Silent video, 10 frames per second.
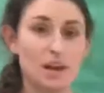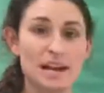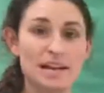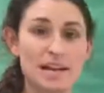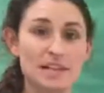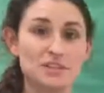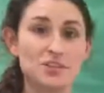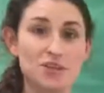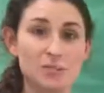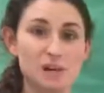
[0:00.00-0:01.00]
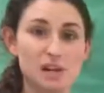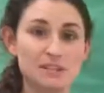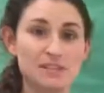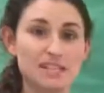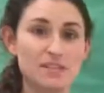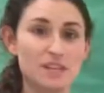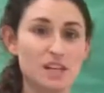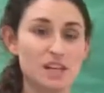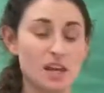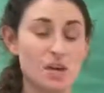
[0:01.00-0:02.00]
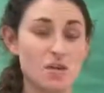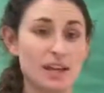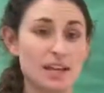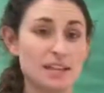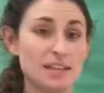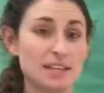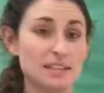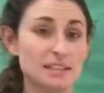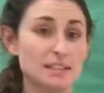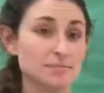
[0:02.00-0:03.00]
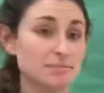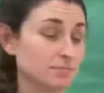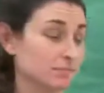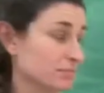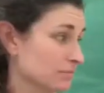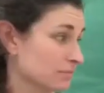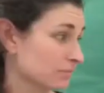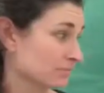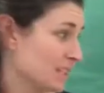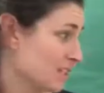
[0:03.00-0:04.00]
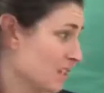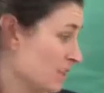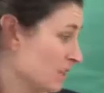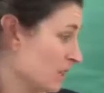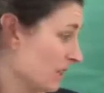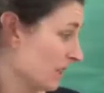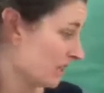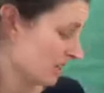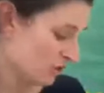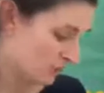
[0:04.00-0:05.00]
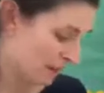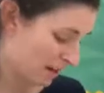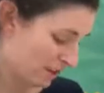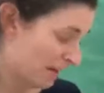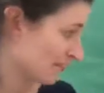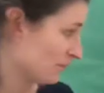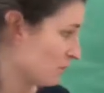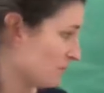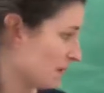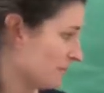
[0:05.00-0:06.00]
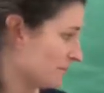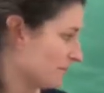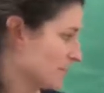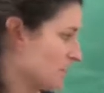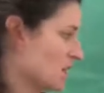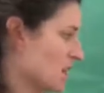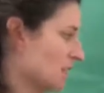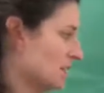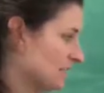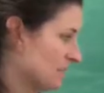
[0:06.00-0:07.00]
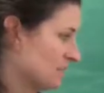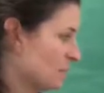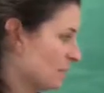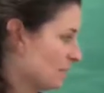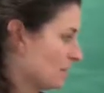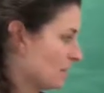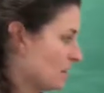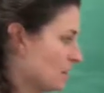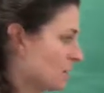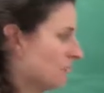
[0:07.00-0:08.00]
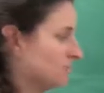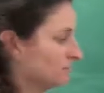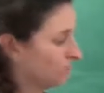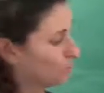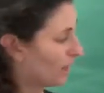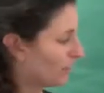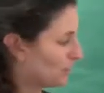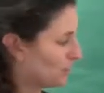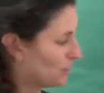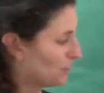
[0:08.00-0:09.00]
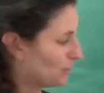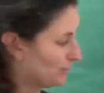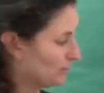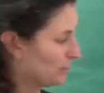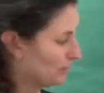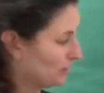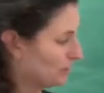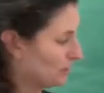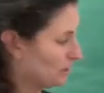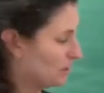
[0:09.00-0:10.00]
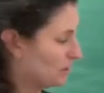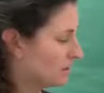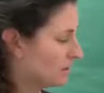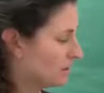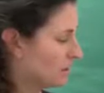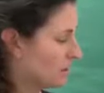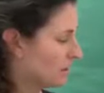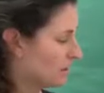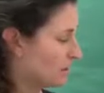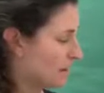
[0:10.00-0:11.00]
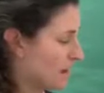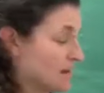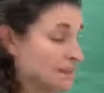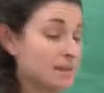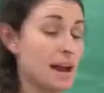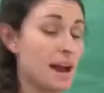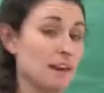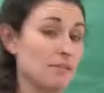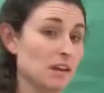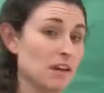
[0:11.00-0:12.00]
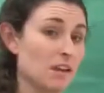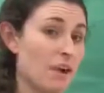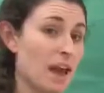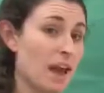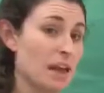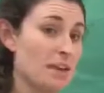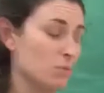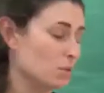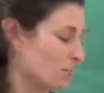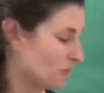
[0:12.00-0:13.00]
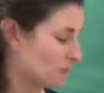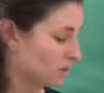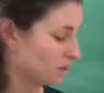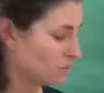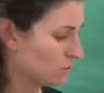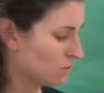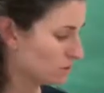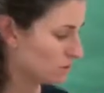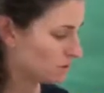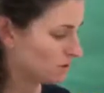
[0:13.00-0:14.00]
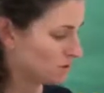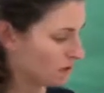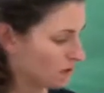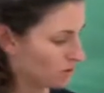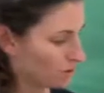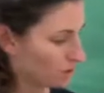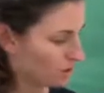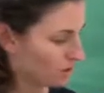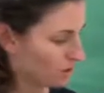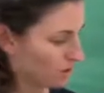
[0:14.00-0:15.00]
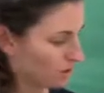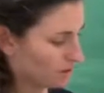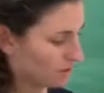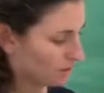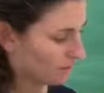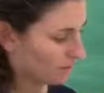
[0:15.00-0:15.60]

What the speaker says: Guys, you can pause this video and continue coloring in your background if you want it solid yellow or whatever color you're using. But I am going to go ahead and move on to the cool just so we don't